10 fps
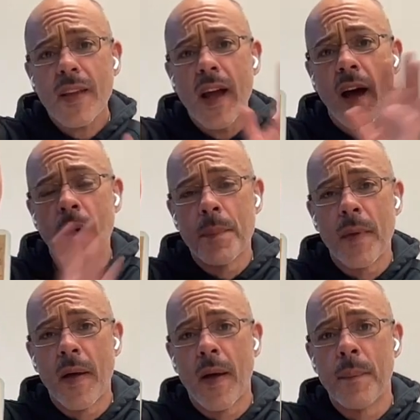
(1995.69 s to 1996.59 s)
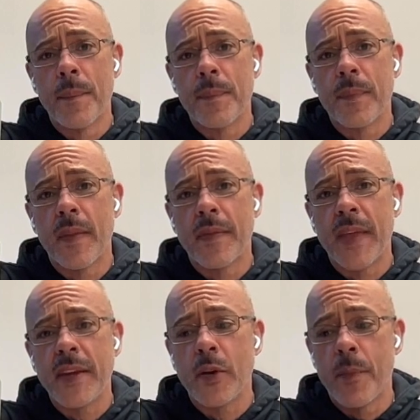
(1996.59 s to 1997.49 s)

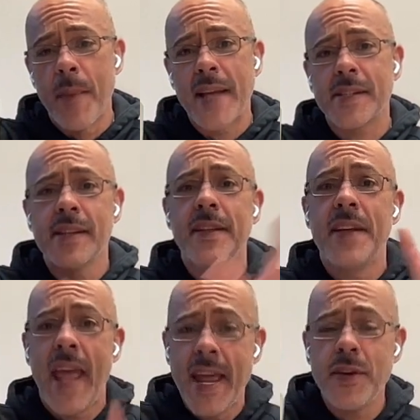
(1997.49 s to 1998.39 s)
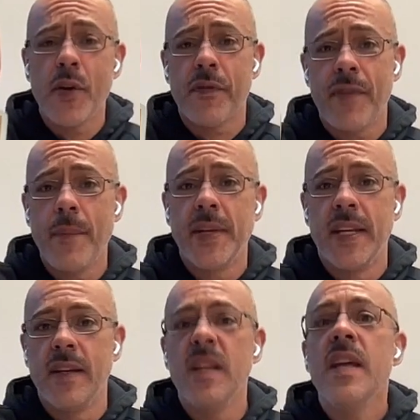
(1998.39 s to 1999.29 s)
that your masculine and your
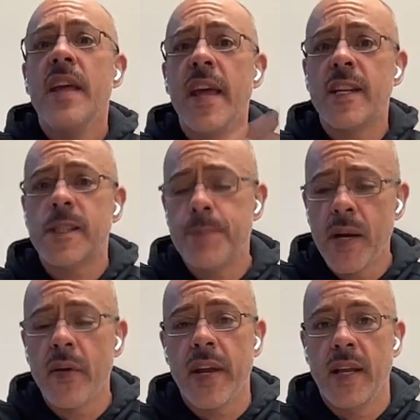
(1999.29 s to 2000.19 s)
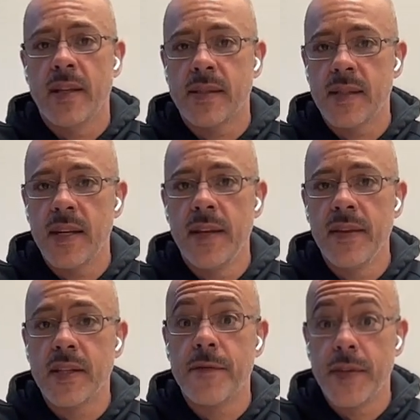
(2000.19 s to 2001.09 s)
feminine experience in
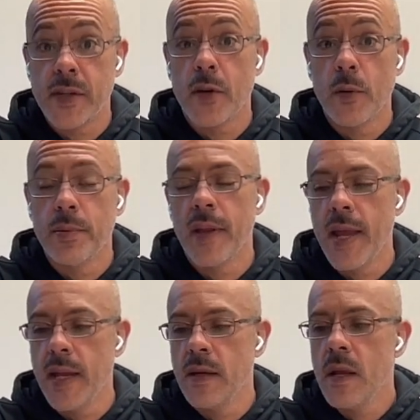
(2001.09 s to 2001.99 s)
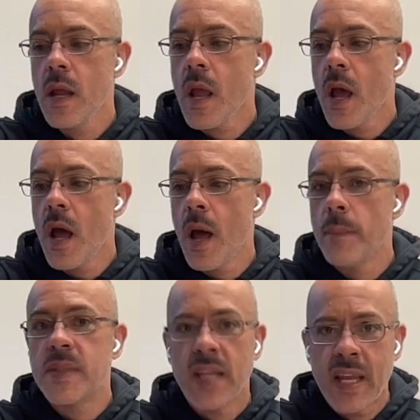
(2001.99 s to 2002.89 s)
this physical plane.
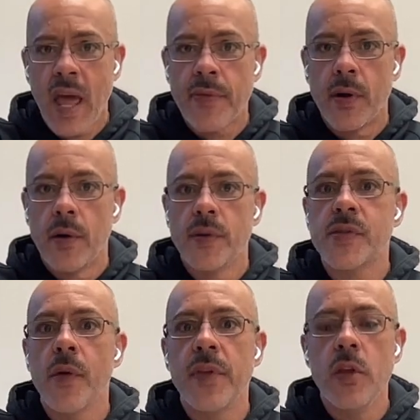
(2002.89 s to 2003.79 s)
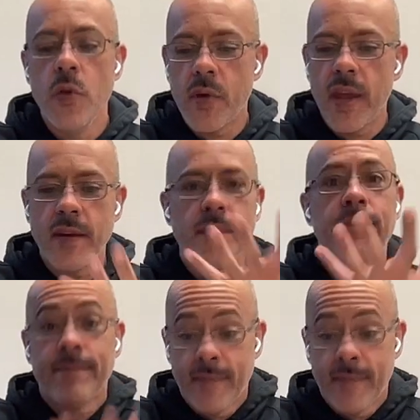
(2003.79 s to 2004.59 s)
Together, so that you can